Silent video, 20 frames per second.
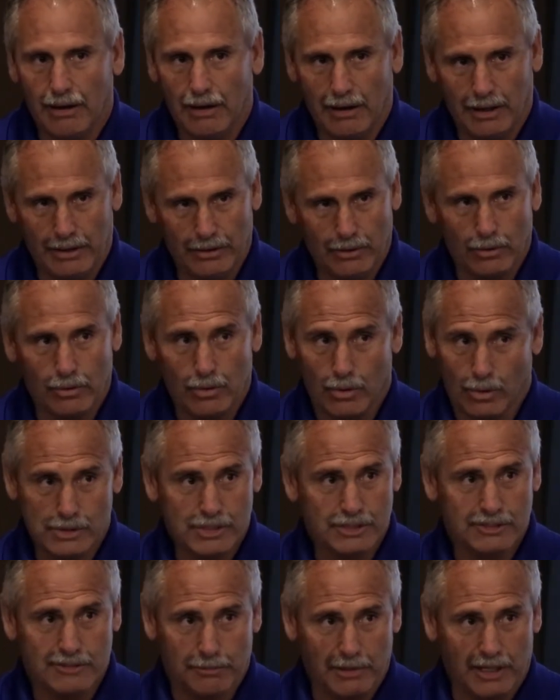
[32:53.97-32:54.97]
I know
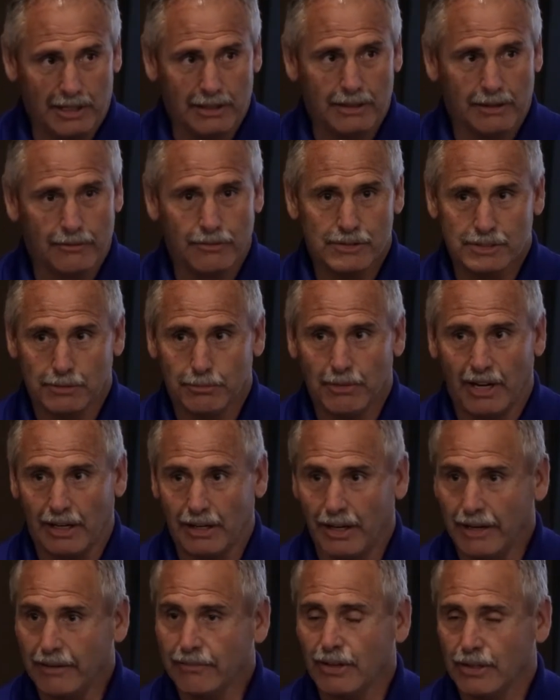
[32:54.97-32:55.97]
coaches have made a difference in my
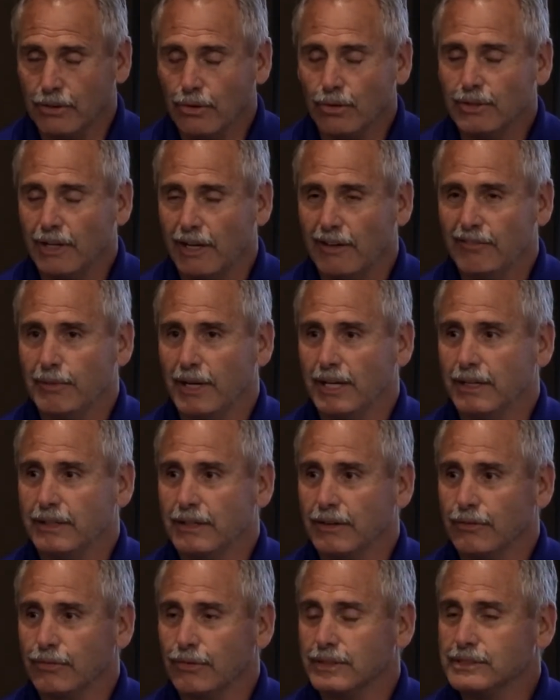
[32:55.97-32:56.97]
life. I know Dave made a
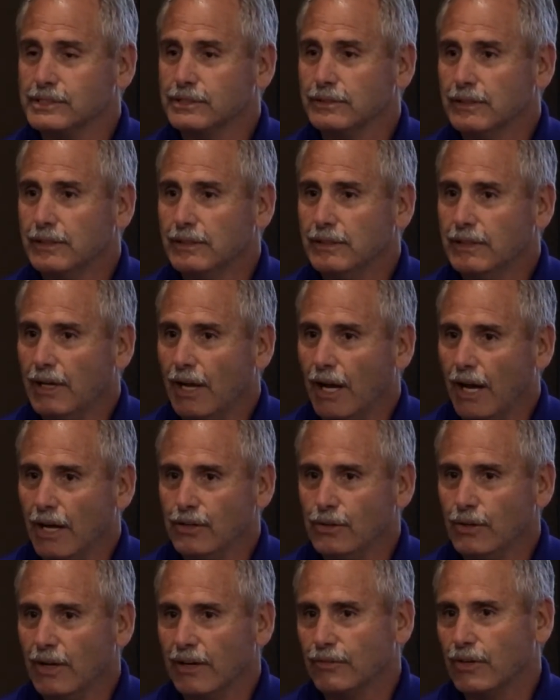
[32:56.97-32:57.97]
difference.
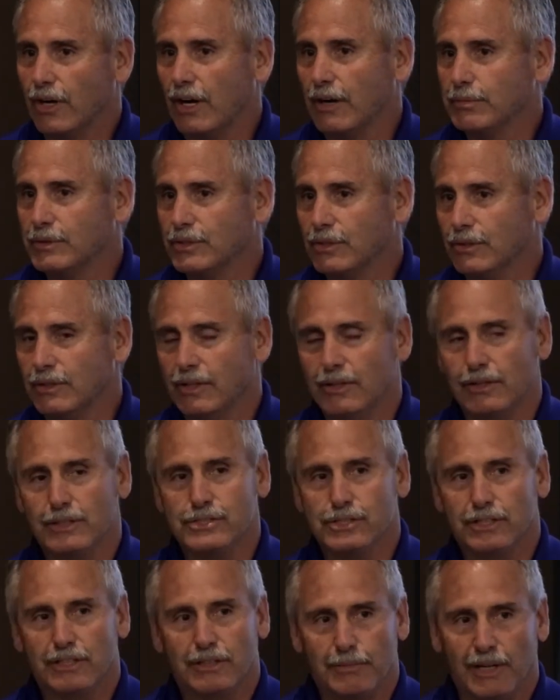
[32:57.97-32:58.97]
And you have an opportunity
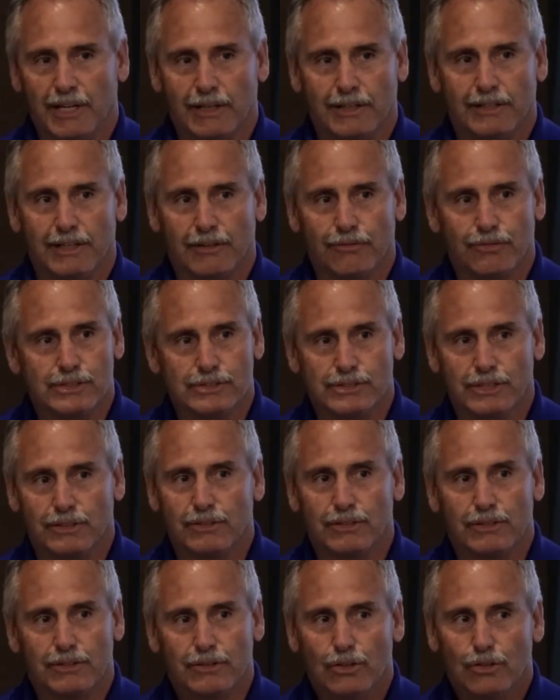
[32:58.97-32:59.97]
this year to make a difference
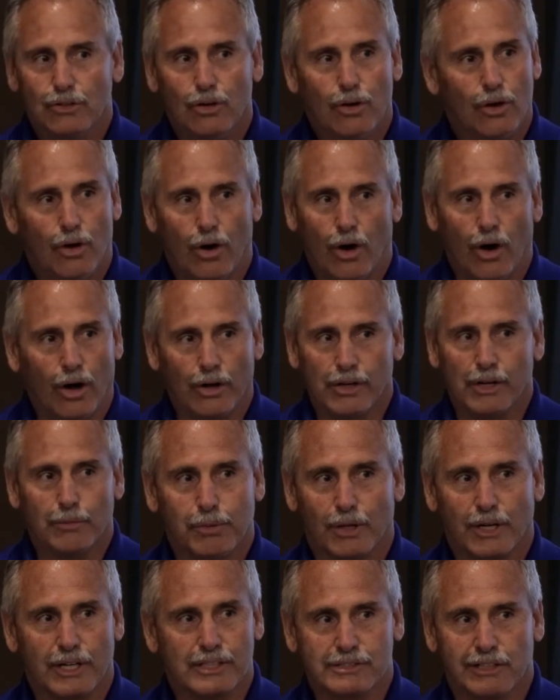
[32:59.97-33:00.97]
in all
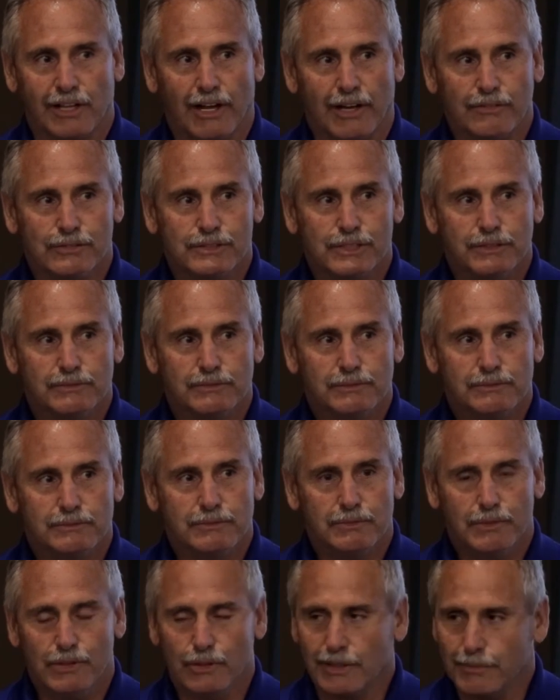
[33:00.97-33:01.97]
players' lives.
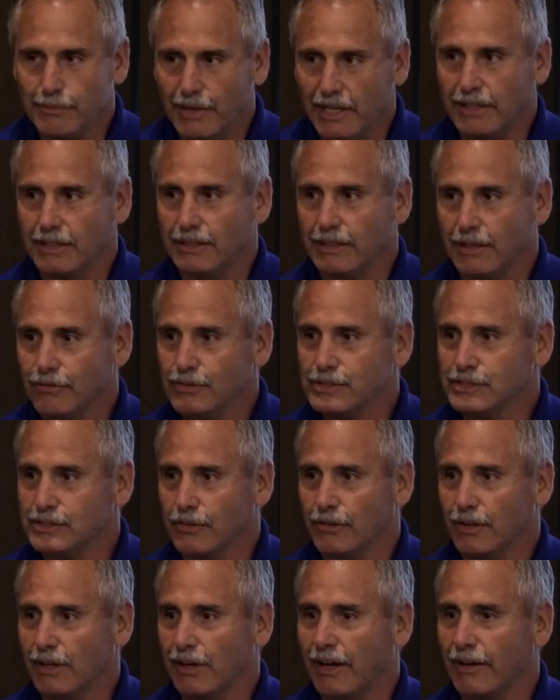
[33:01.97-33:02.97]
You can make a difference
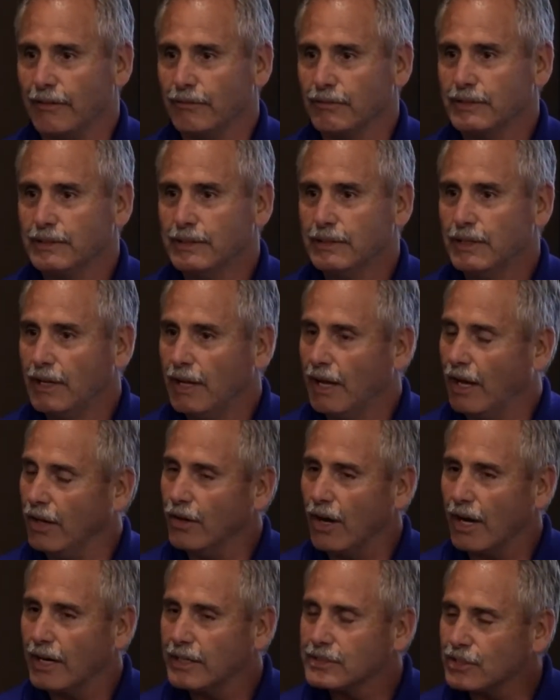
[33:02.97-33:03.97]
in their life. And
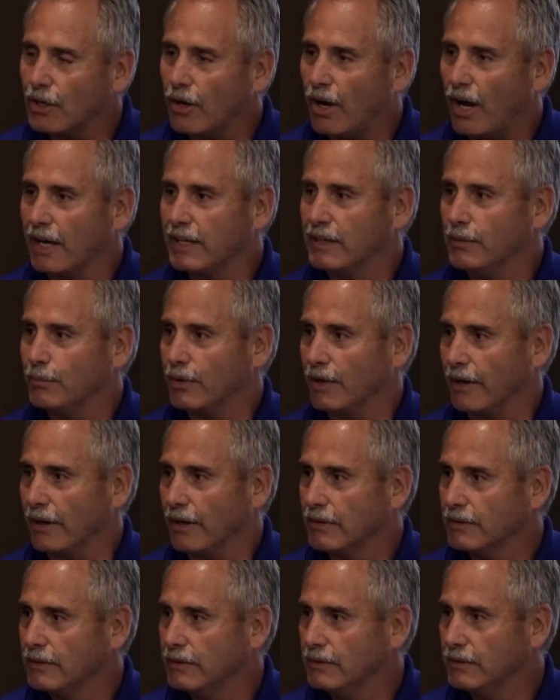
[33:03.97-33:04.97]
not as a hockey
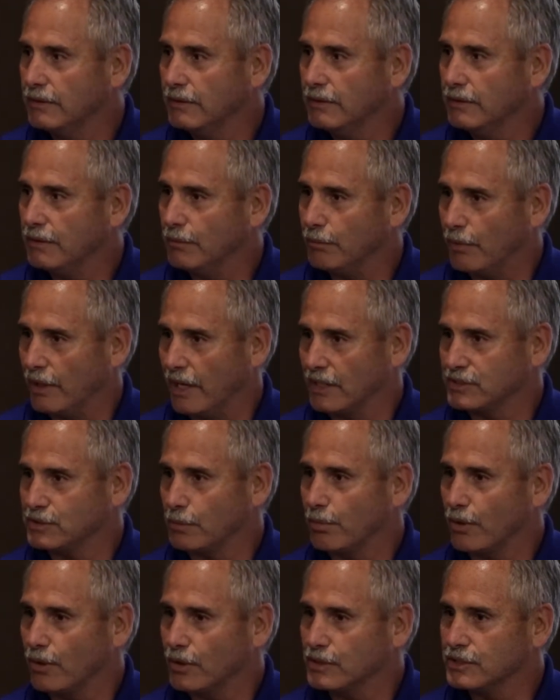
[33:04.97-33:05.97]
player, but as a
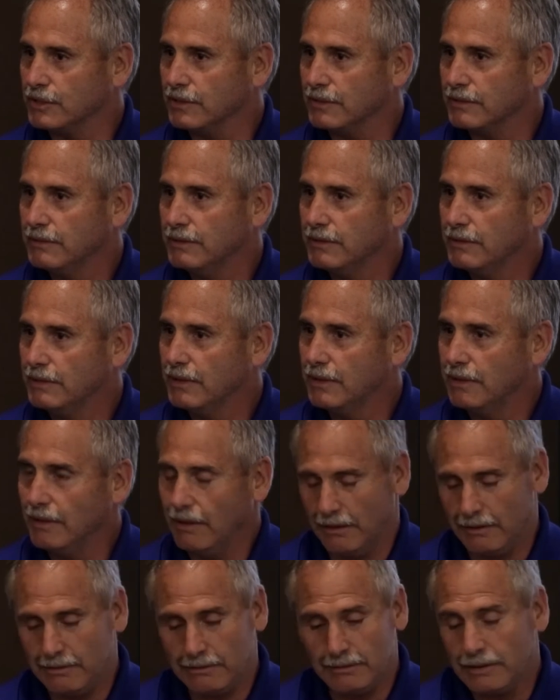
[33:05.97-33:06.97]
person.
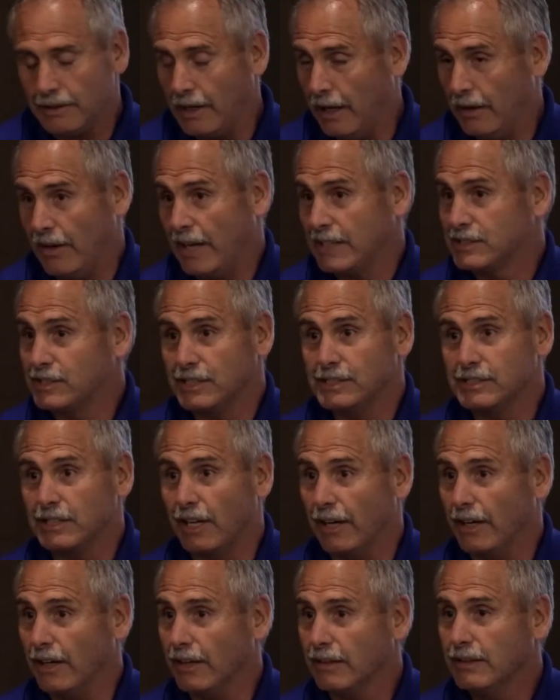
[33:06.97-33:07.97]
And that's
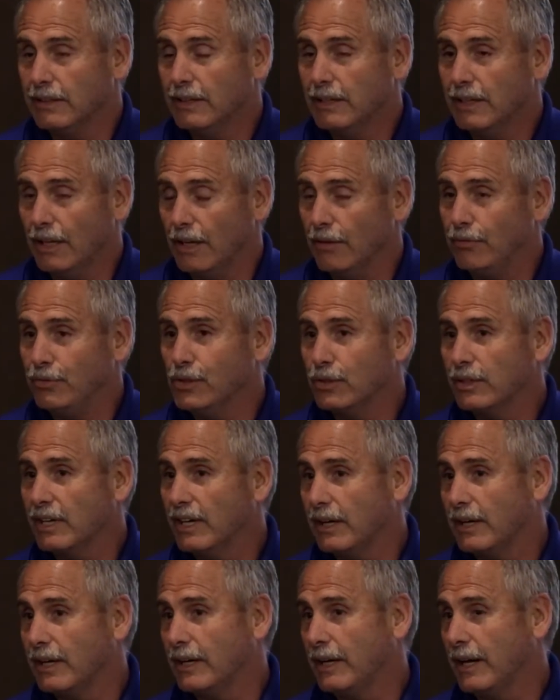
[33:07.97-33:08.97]
exciting. If you can,
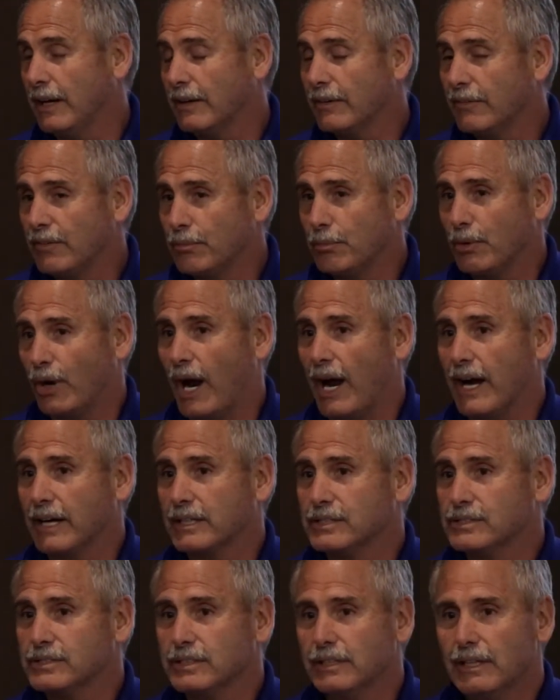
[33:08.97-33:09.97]
at the end of a
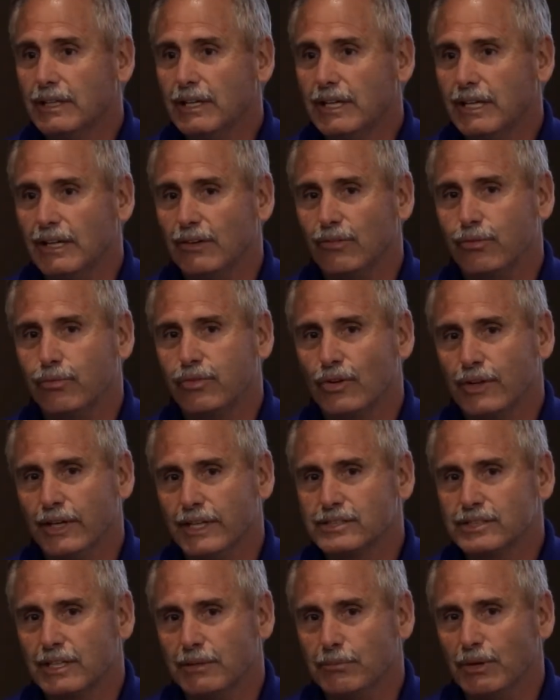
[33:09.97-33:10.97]
practice, if
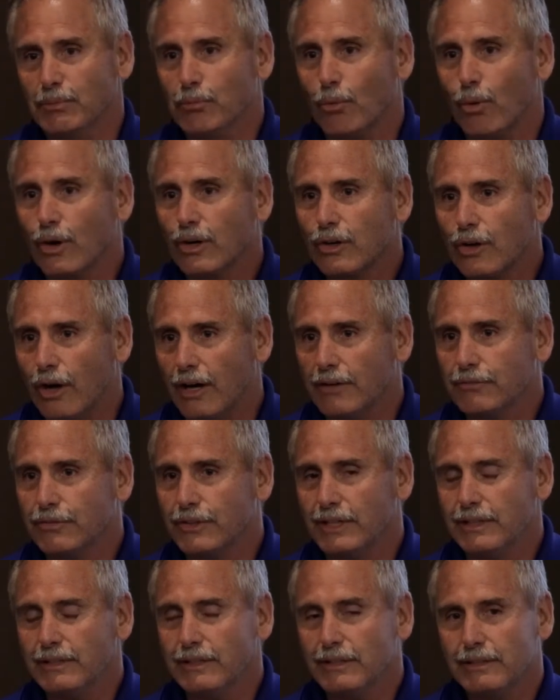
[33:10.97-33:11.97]
kids can be more
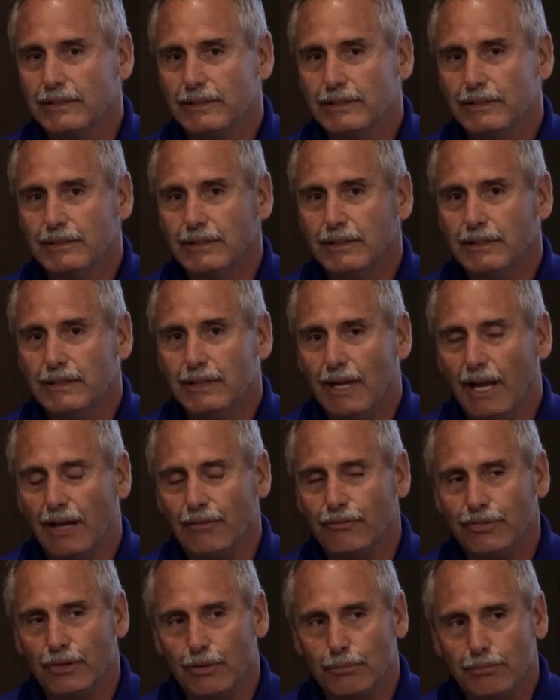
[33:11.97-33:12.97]
confident
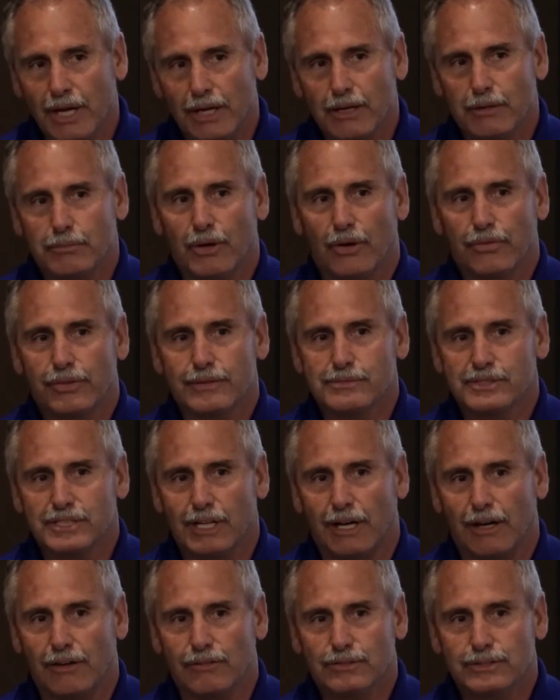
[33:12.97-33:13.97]
and feel better about
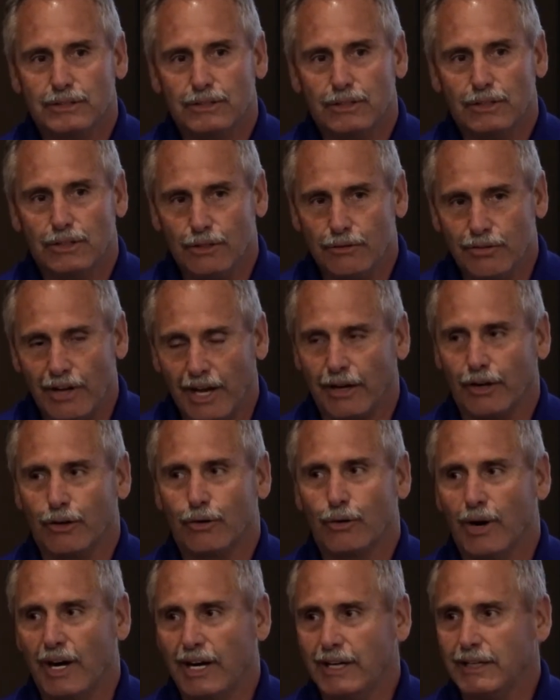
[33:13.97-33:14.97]
themselves, you've had a
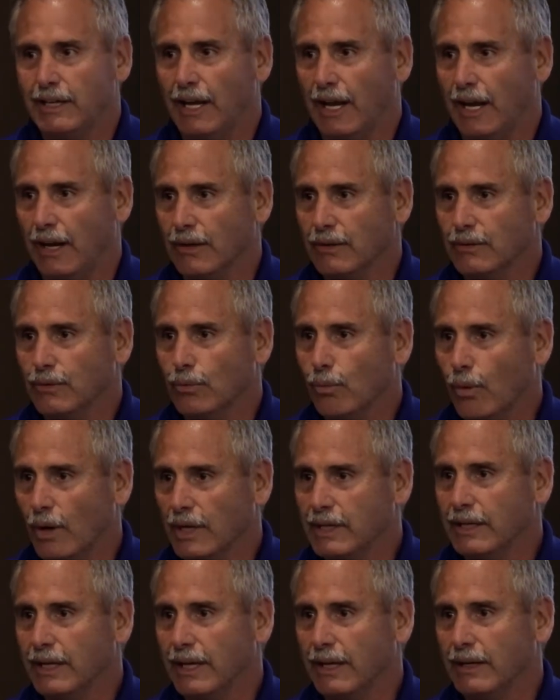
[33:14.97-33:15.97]
great day.
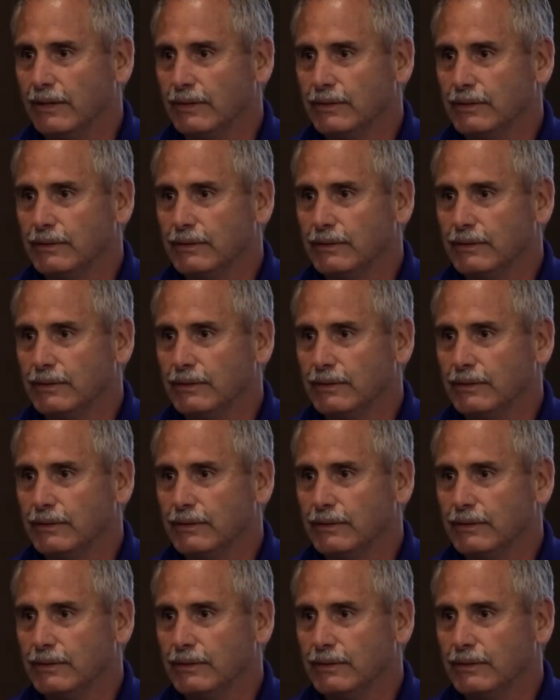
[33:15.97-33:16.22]
One kid.